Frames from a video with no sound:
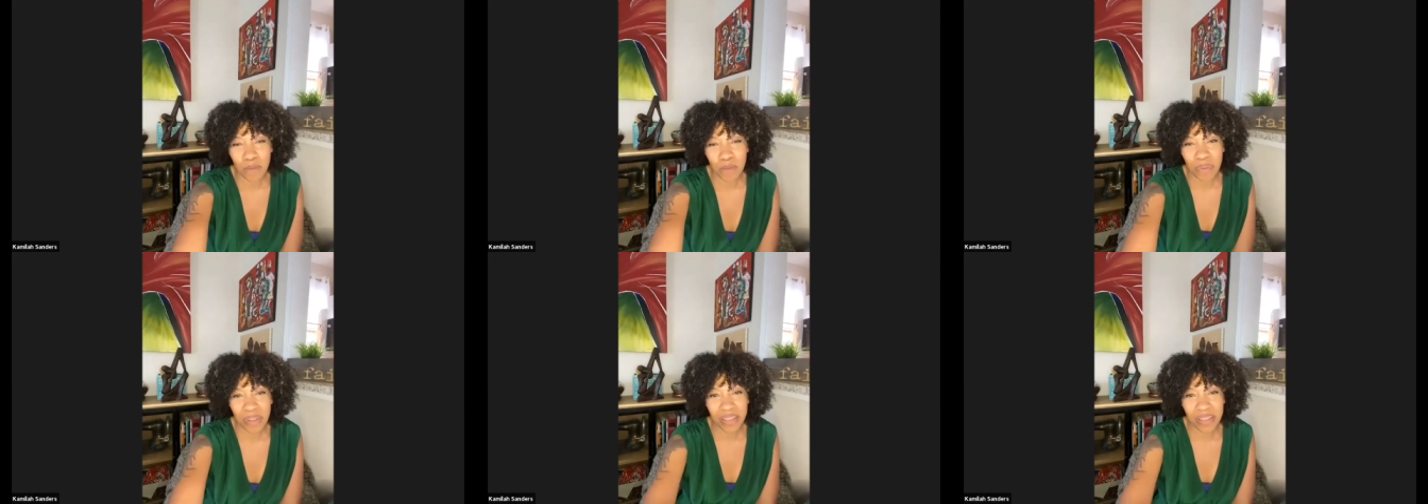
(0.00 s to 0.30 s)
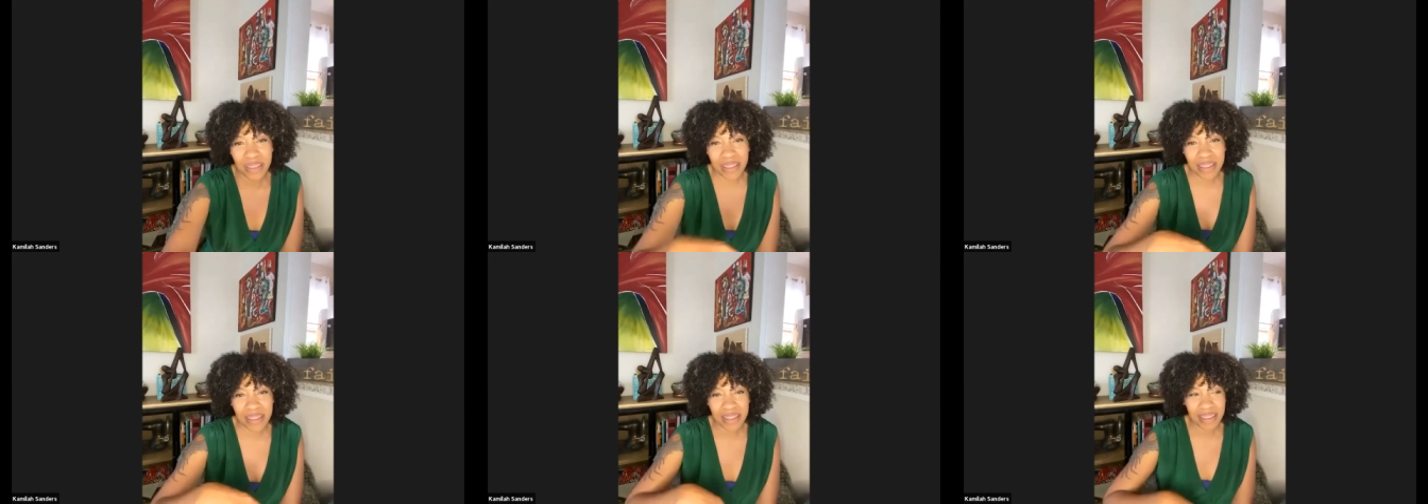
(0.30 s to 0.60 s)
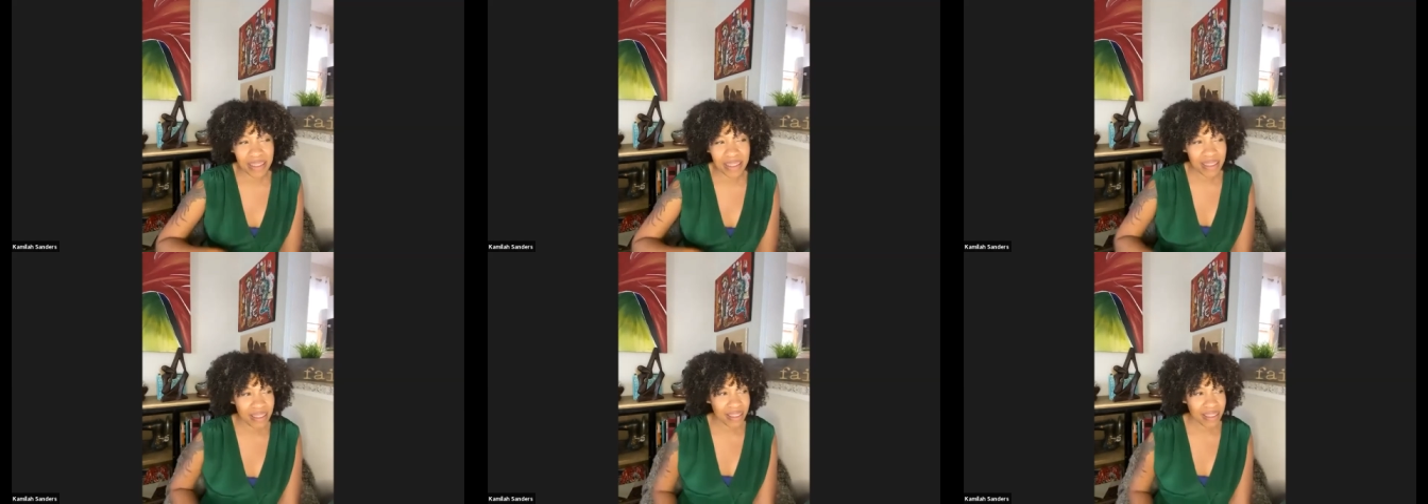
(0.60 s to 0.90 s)

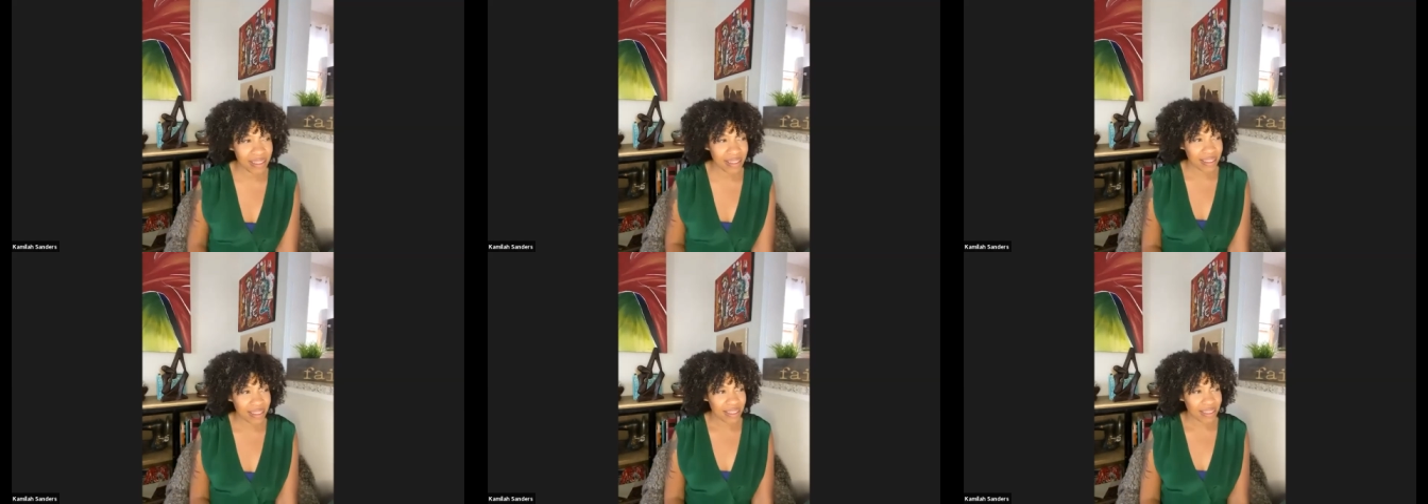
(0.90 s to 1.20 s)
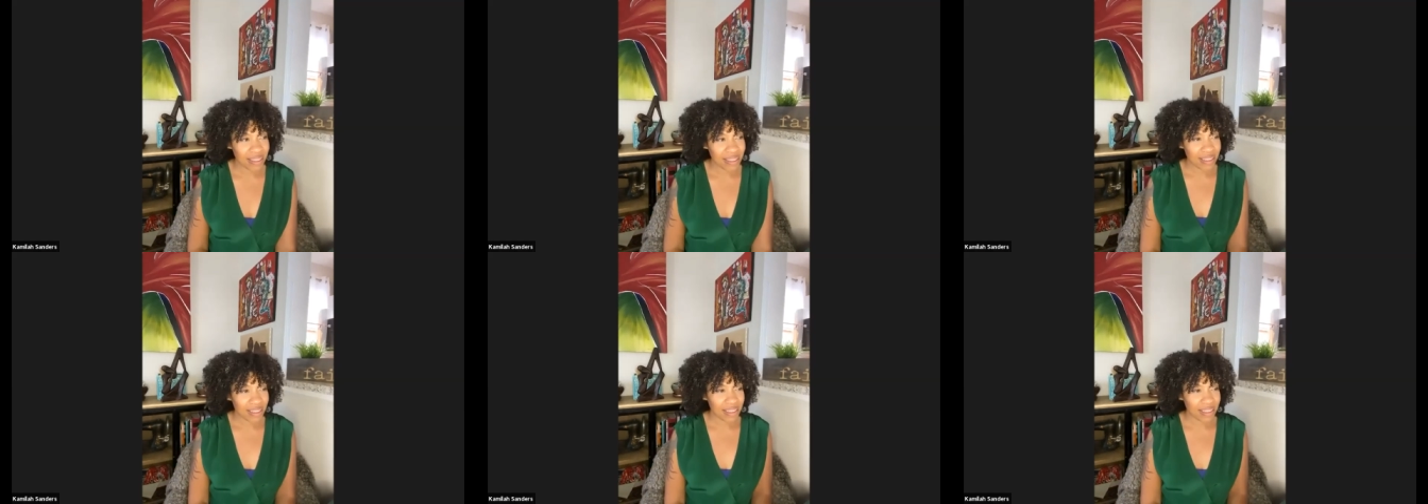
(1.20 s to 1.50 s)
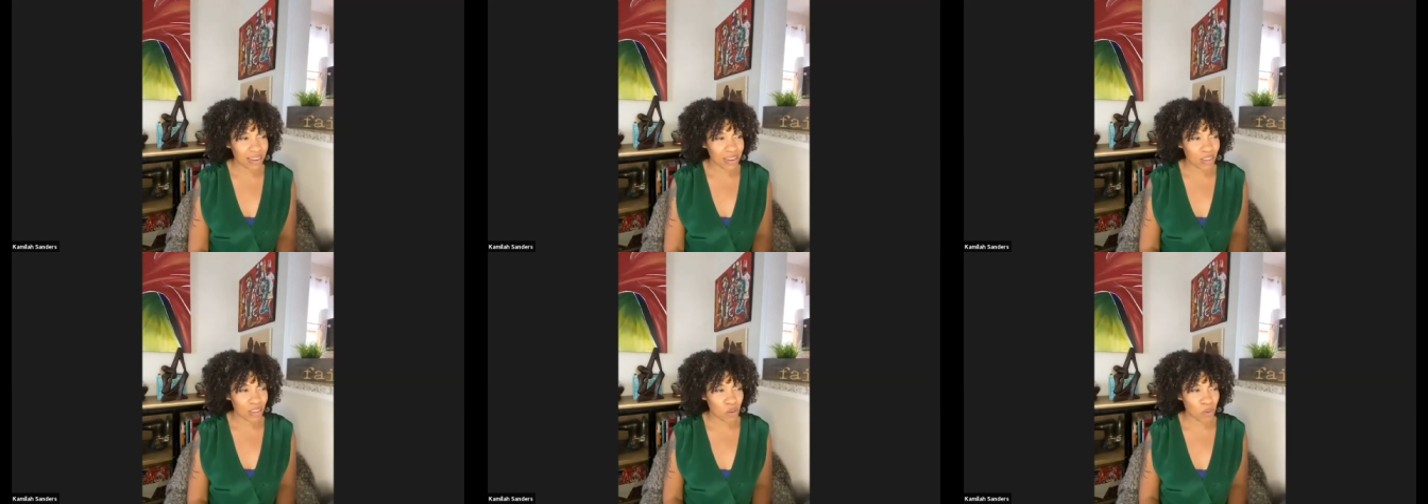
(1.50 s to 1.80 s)
be
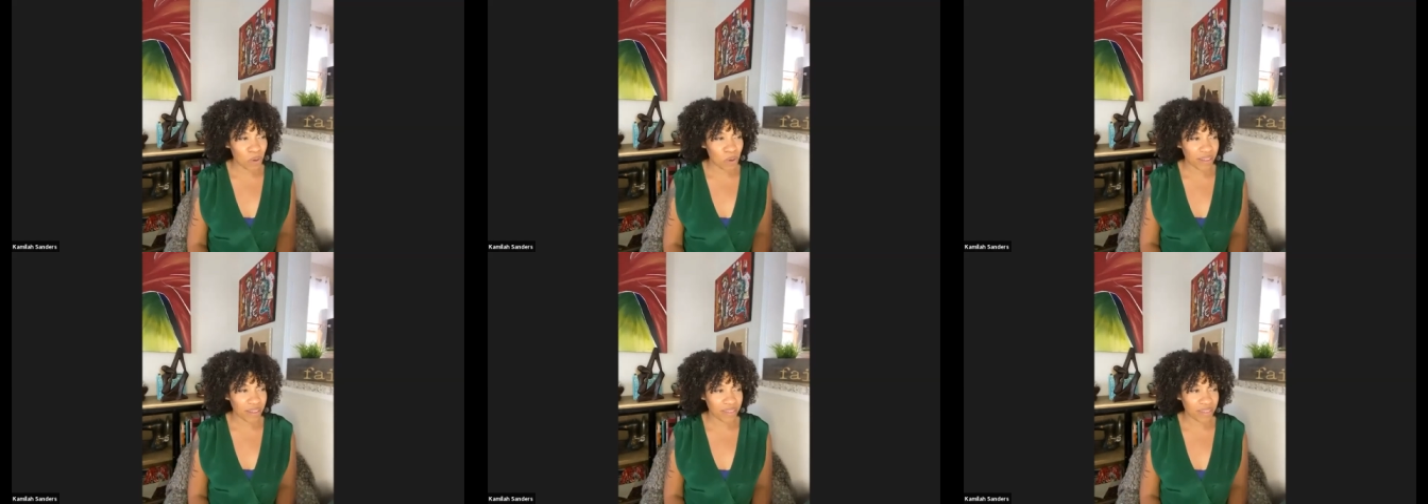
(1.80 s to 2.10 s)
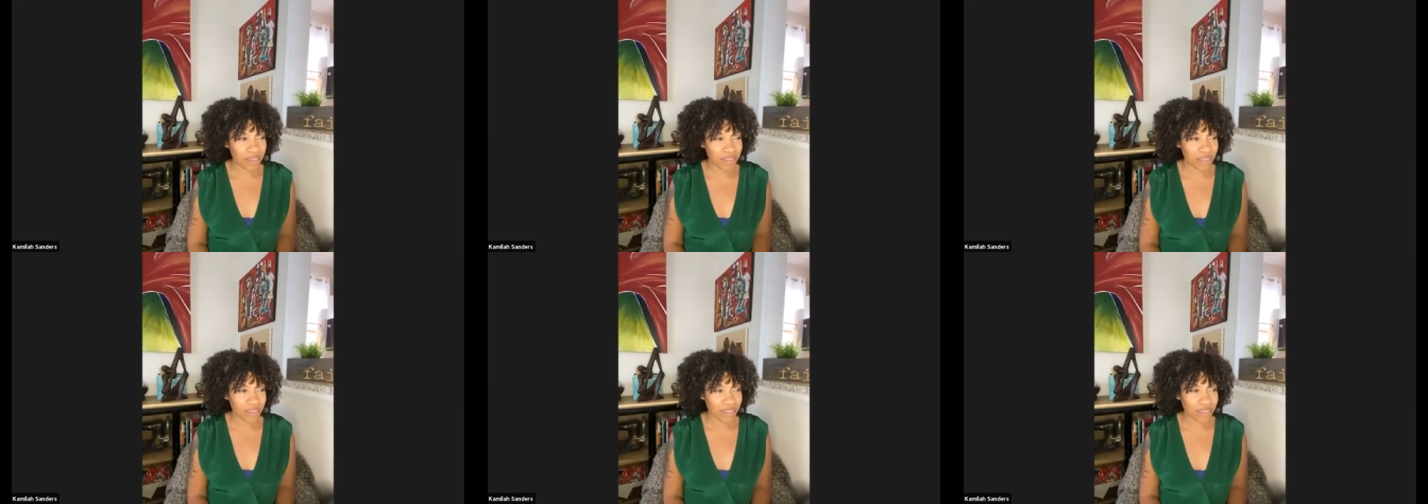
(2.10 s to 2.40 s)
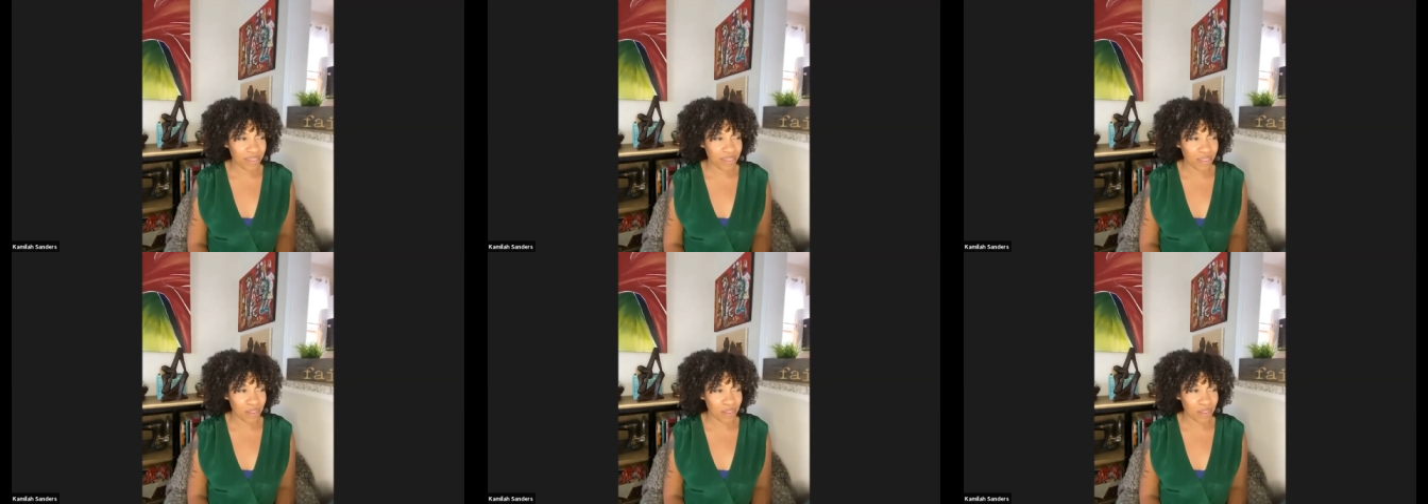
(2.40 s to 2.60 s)
any questions.